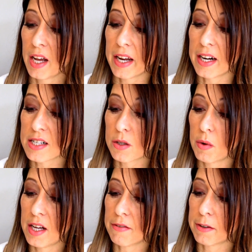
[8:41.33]
Here's
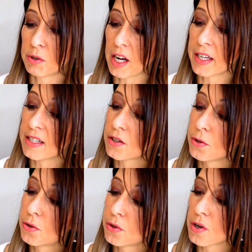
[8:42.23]
one from Jacques
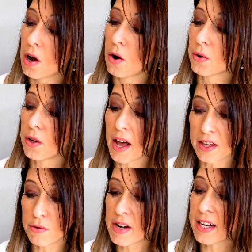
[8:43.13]
Cousteau at
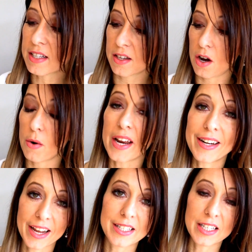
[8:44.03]
UNESCO
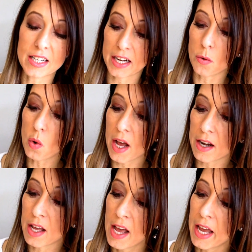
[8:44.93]
in
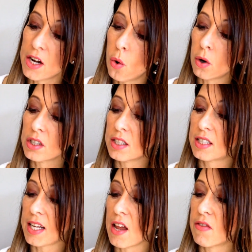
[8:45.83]
1991. In order to
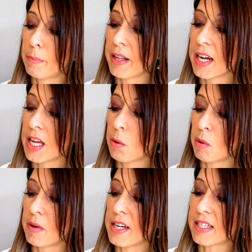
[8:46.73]
save the planet, it
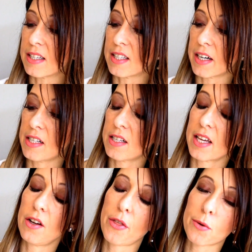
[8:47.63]
would be necessary to
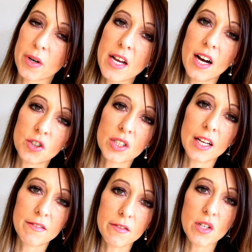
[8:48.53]
kill
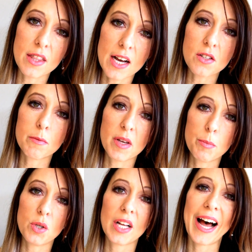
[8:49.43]
350,000
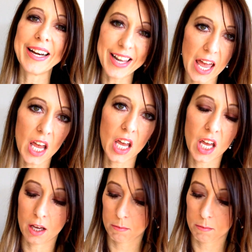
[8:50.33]
people a day.